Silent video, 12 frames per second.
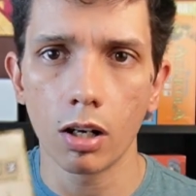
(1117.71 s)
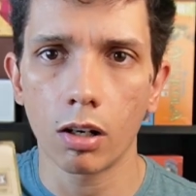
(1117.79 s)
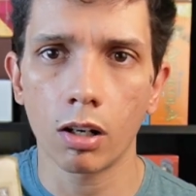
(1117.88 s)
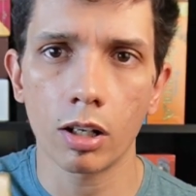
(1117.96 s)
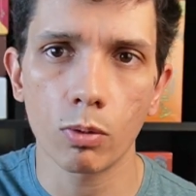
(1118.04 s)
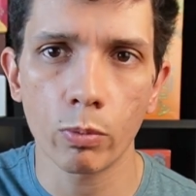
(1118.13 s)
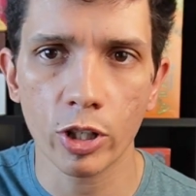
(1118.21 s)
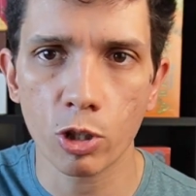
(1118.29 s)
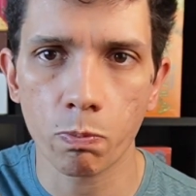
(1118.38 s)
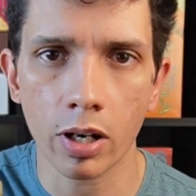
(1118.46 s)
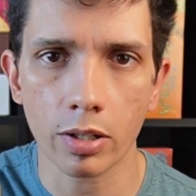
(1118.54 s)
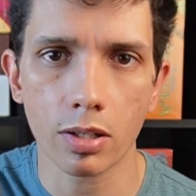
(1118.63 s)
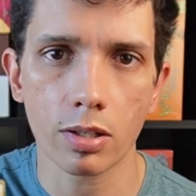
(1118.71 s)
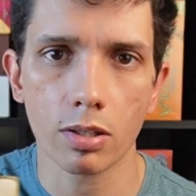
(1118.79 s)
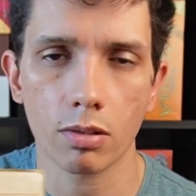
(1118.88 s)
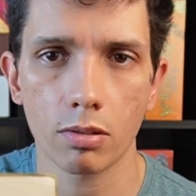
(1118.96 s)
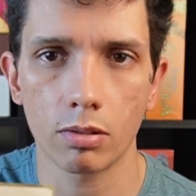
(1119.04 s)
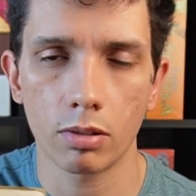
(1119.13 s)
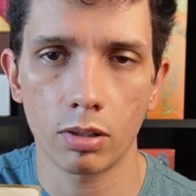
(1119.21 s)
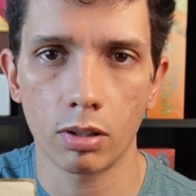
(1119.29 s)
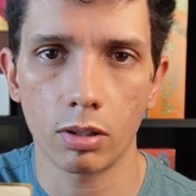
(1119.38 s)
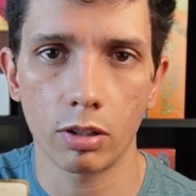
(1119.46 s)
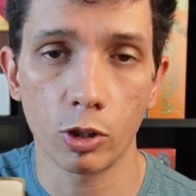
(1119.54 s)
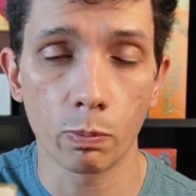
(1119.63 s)
on which parts
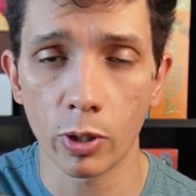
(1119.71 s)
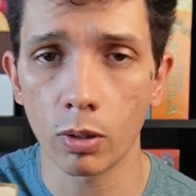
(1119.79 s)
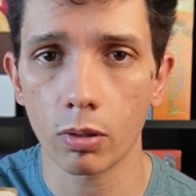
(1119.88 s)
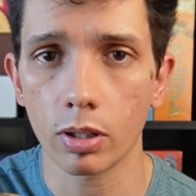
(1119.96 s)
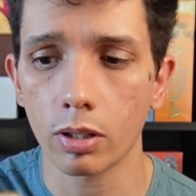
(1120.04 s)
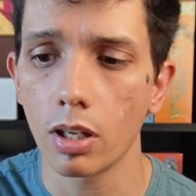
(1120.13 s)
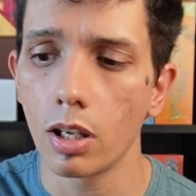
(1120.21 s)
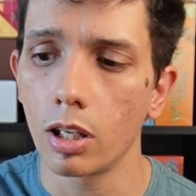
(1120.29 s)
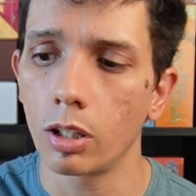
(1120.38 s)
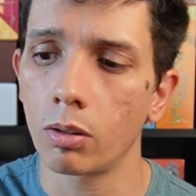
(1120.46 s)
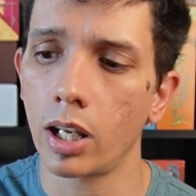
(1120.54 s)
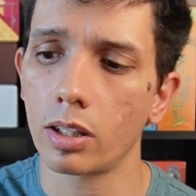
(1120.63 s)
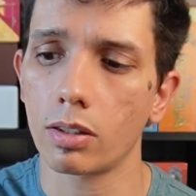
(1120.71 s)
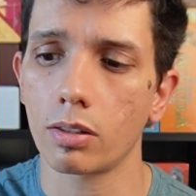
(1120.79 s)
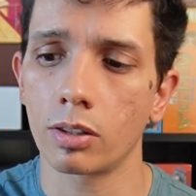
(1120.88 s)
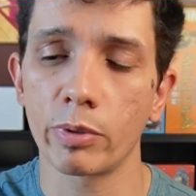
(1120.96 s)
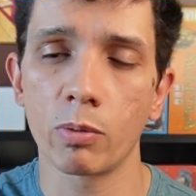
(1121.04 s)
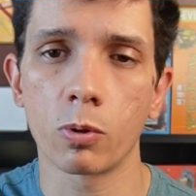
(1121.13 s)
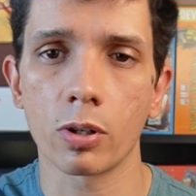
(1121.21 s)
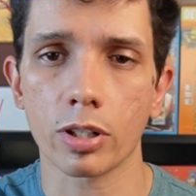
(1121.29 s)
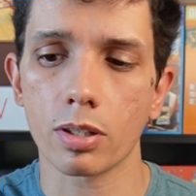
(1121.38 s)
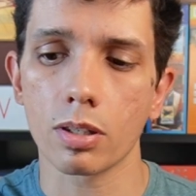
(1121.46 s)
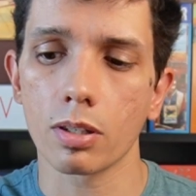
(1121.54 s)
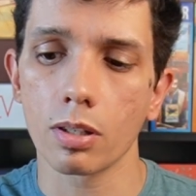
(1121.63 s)
you broke, you get the
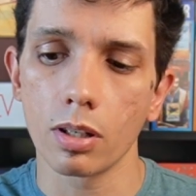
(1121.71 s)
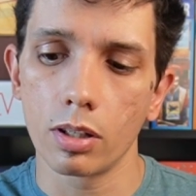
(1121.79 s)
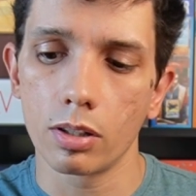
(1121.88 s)
rewards.